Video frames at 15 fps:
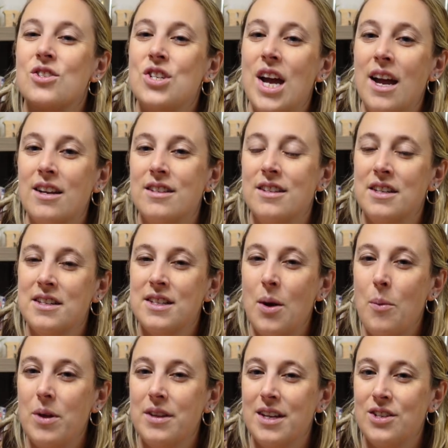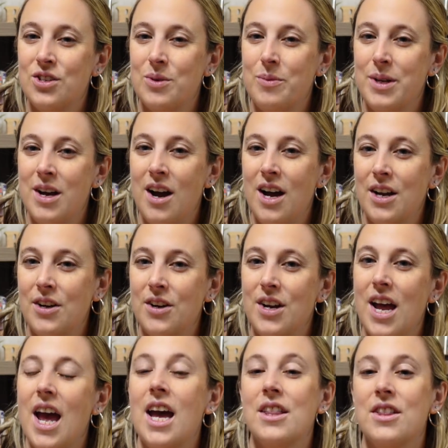Jackson is someone that should be honored
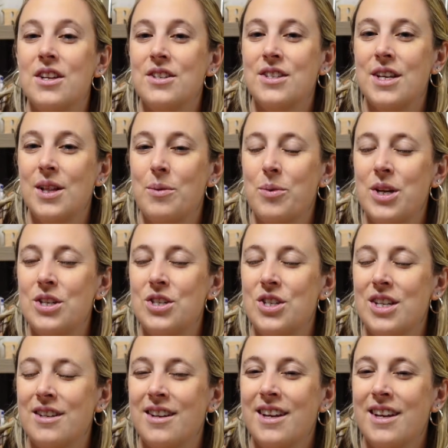at their celebration.